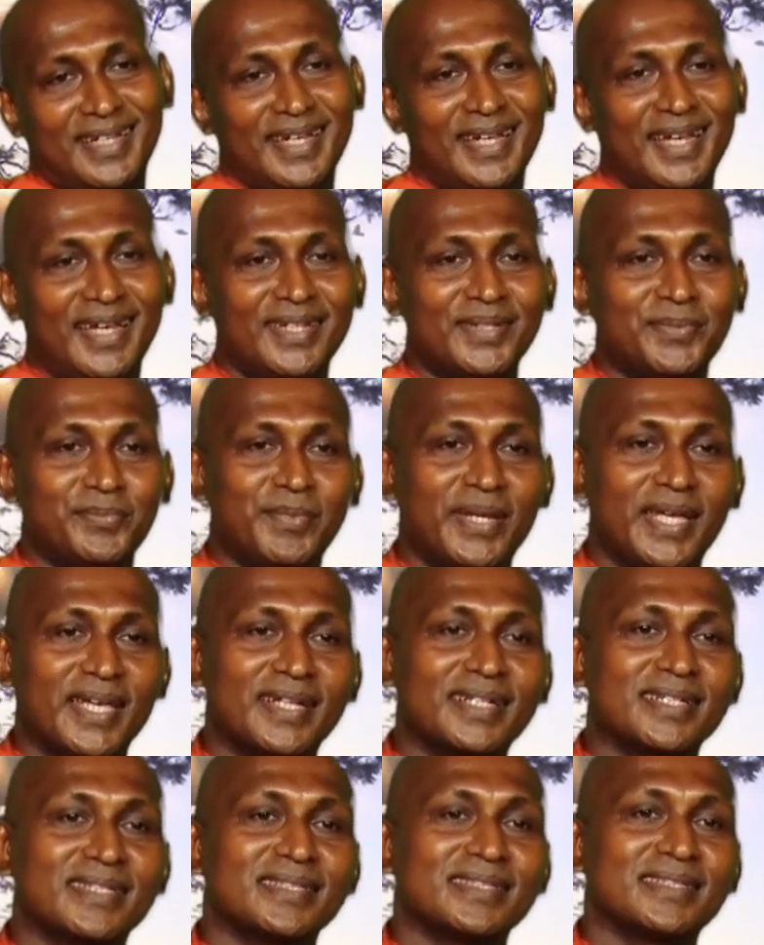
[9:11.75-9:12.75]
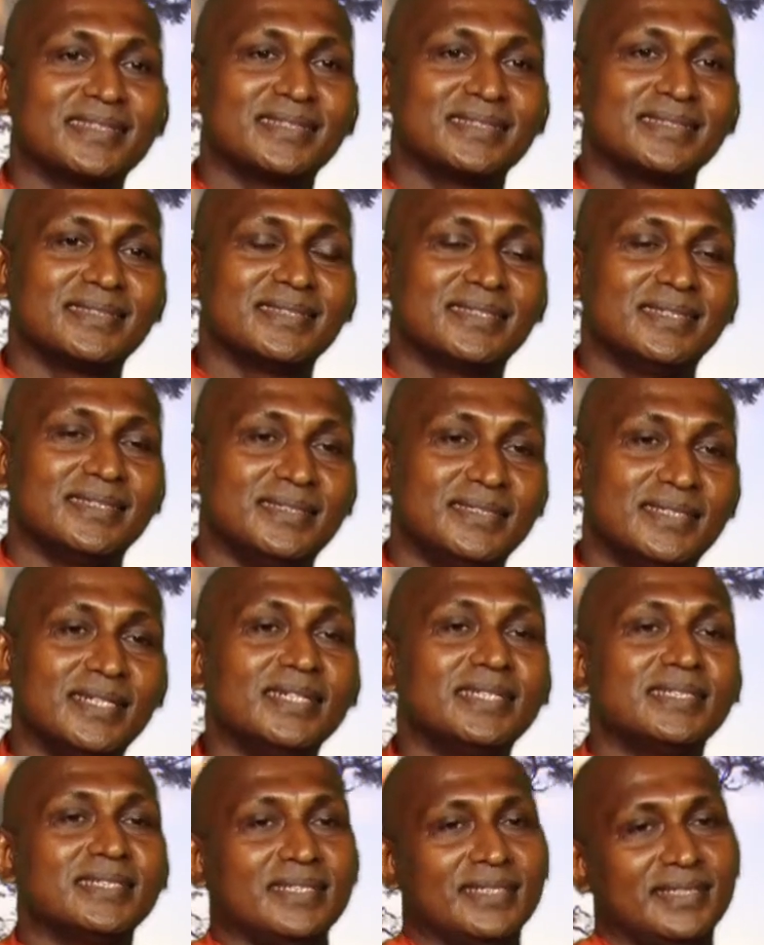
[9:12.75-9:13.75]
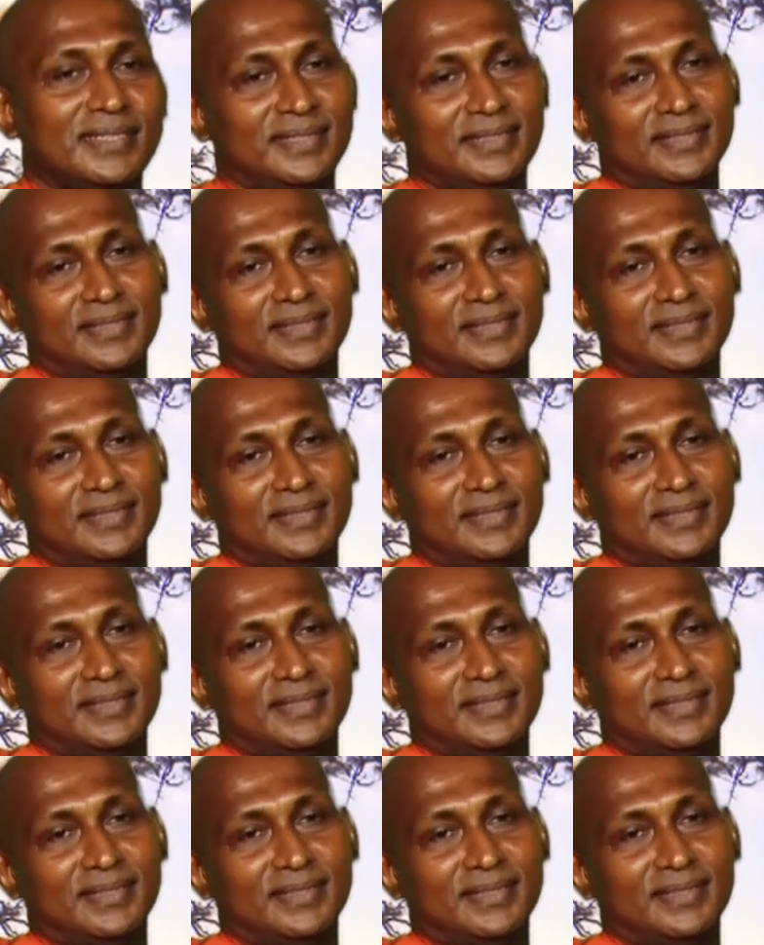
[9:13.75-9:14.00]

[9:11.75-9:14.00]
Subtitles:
and make dirty.